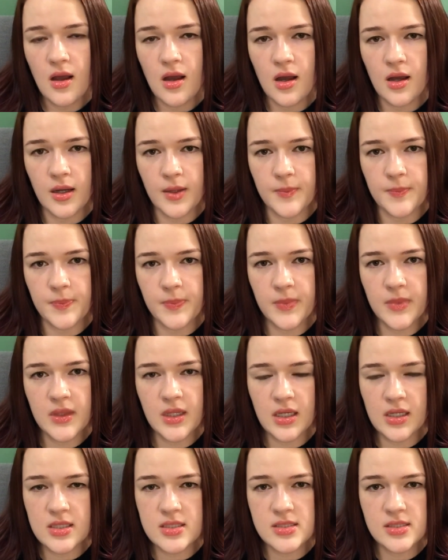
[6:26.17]

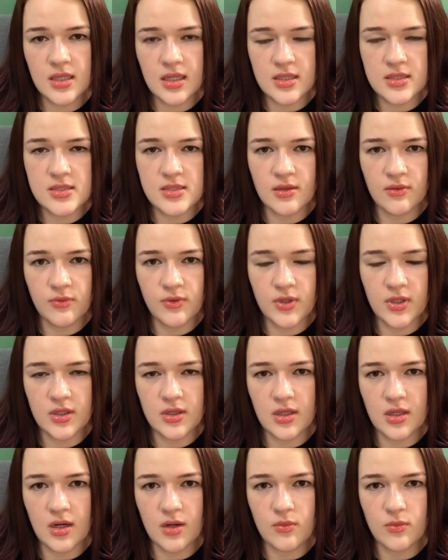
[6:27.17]
that is not something
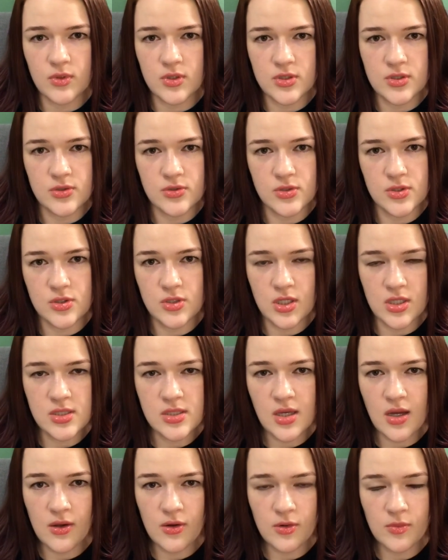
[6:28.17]
that I want to
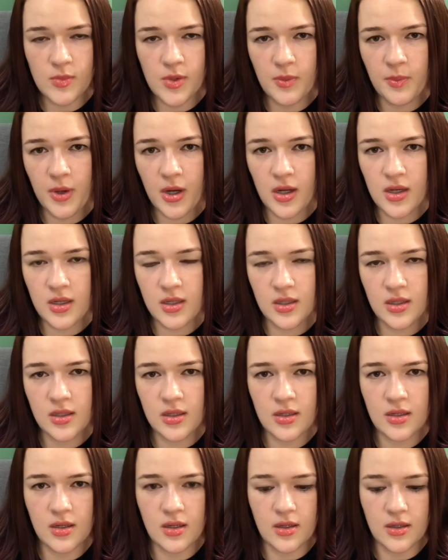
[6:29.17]
stress out in my
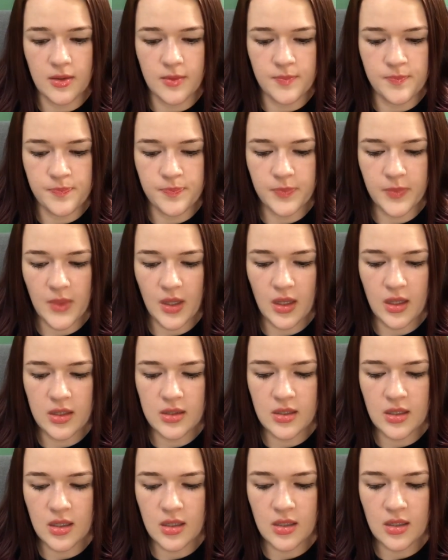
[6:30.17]
body.
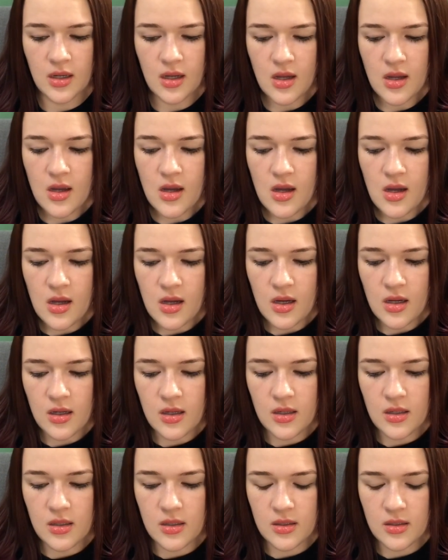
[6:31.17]
And then
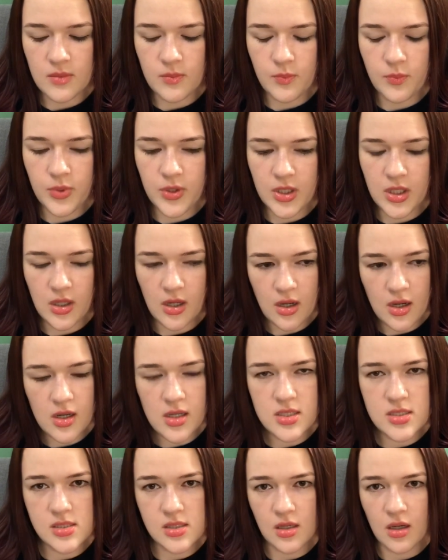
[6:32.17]

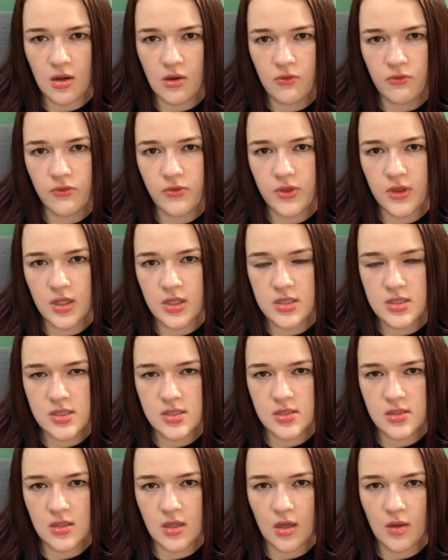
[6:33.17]
because of
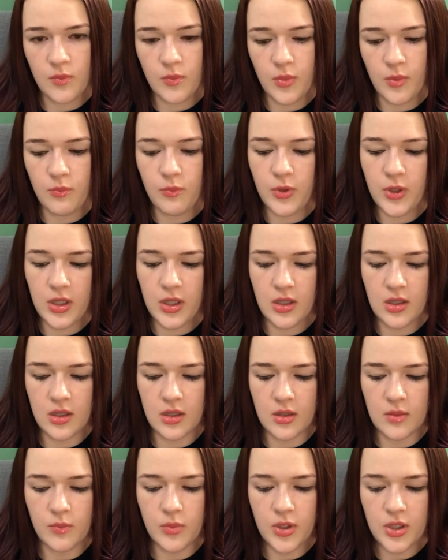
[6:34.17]

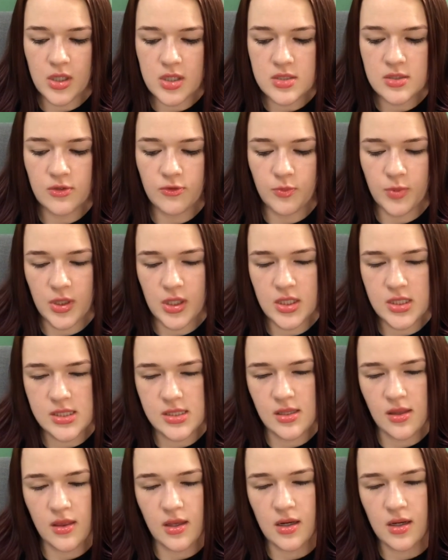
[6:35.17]
being a
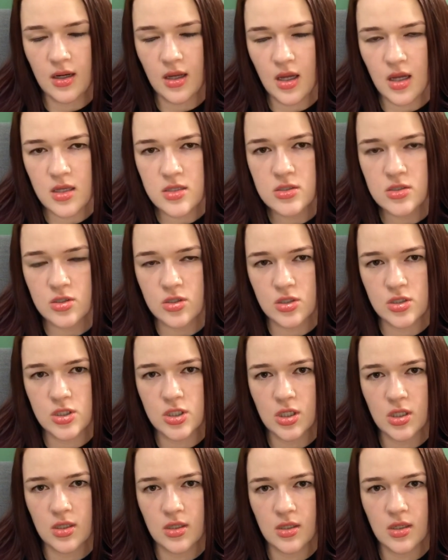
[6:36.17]
synthetic
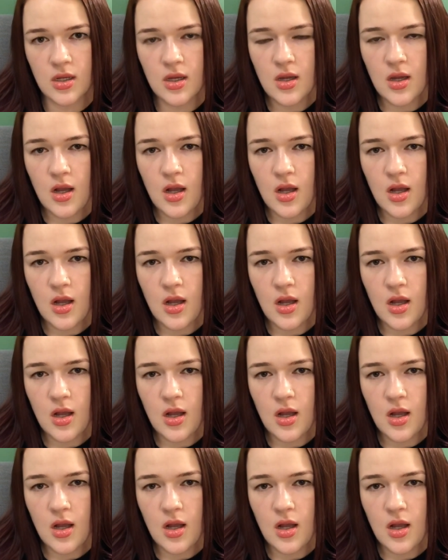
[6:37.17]
estrogen,